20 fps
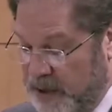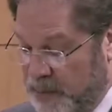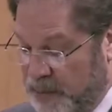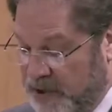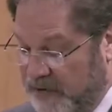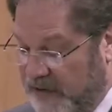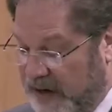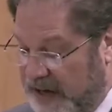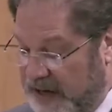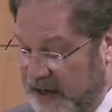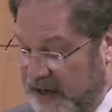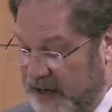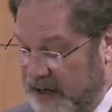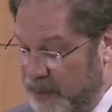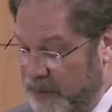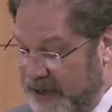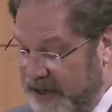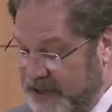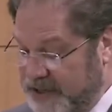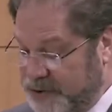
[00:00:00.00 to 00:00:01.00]
Providing an
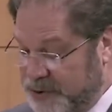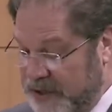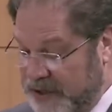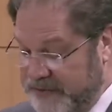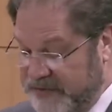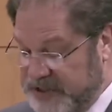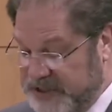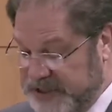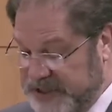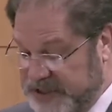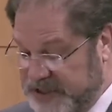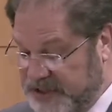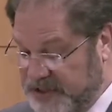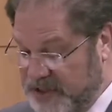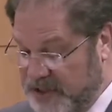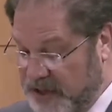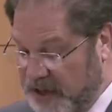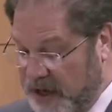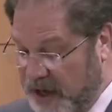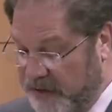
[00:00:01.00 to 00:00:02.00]
administrative assist
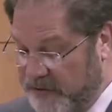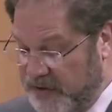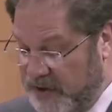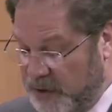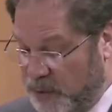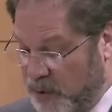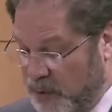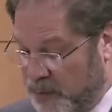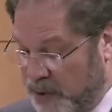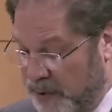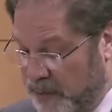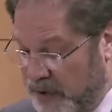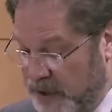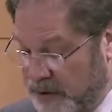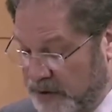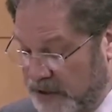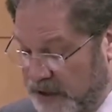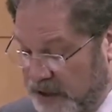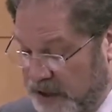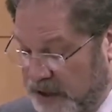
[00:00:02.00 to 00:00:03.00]
to the governor will
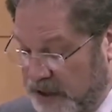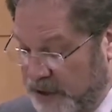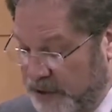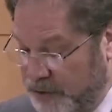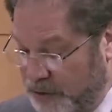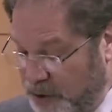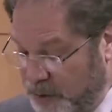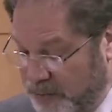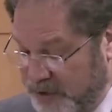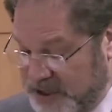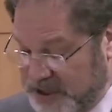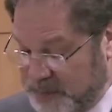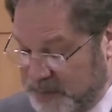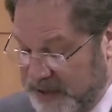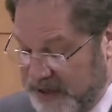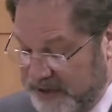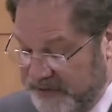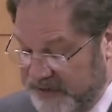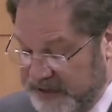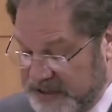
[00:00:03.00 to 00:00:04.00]
promote numerous
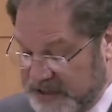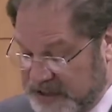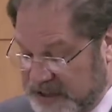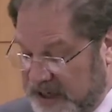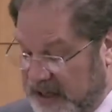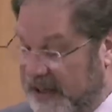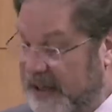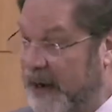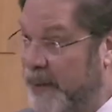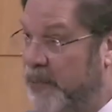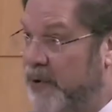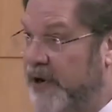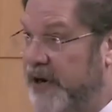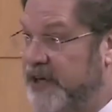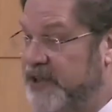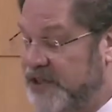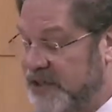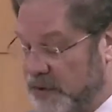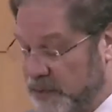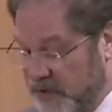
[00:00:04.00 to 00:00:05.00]
benefits,
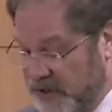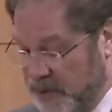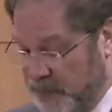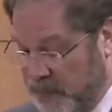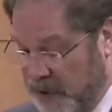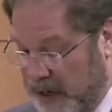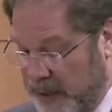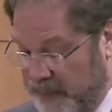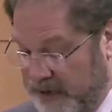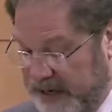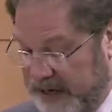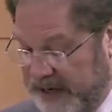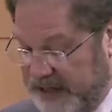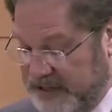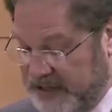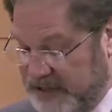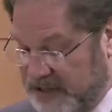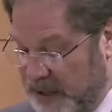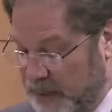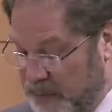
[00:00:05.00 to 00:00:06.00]
collaboration with department
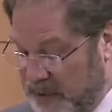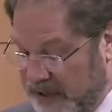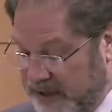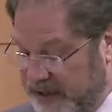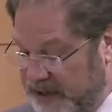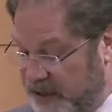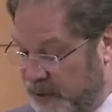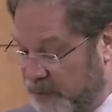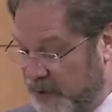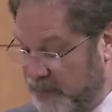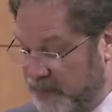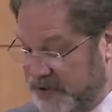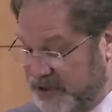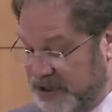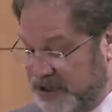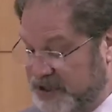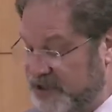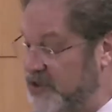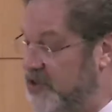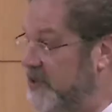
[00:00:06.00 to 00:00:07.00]
heads, ability to
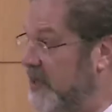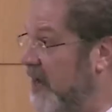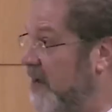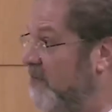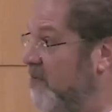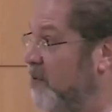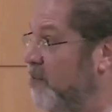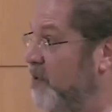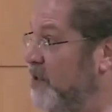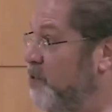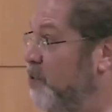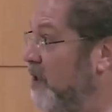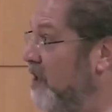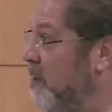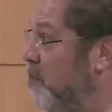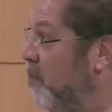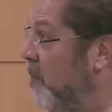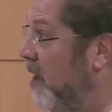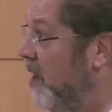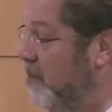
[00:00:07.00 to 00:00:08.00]
reposition staffing between
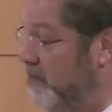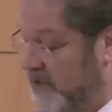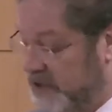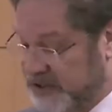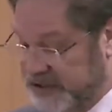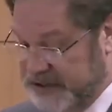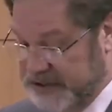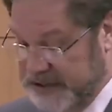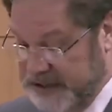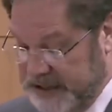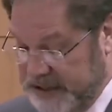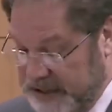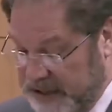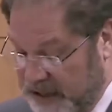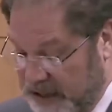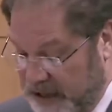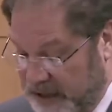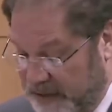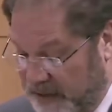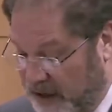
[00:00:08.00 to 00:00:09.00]
departments,
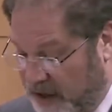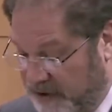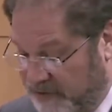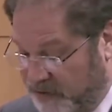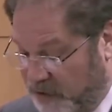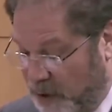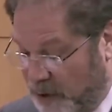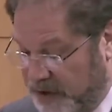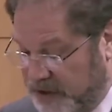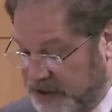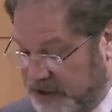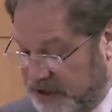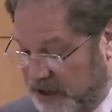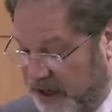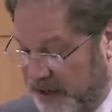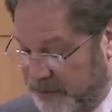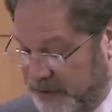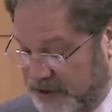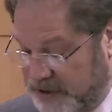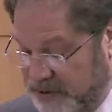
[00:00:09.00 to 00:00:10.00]
a focus
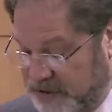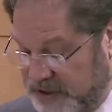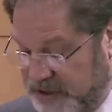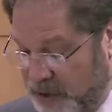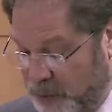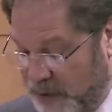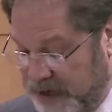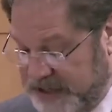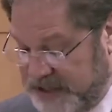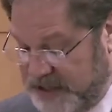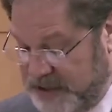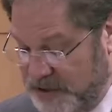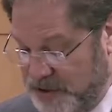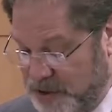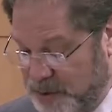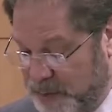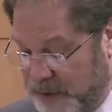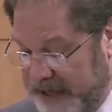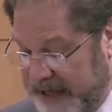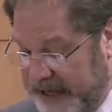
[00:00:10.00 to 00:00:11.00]
on reducing waste and
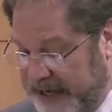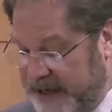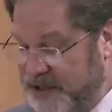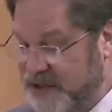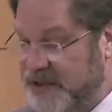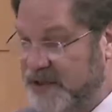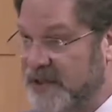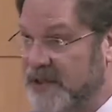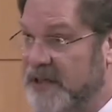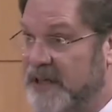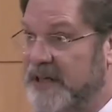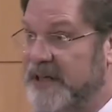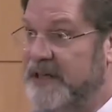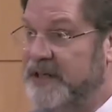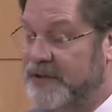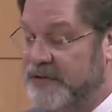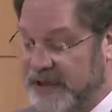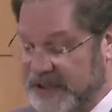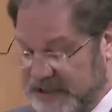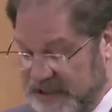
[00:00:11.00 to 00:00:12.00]
duplication, an
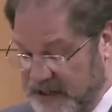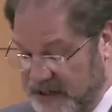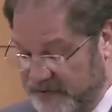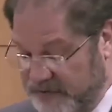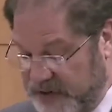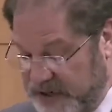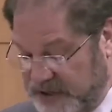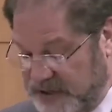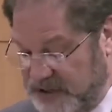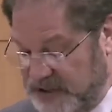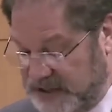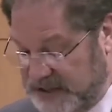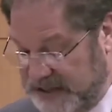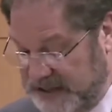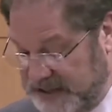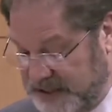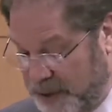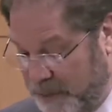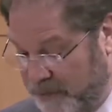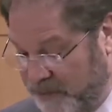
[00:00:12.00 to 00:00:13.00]
increase in
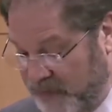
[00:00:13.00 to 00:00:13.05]
efficiencies,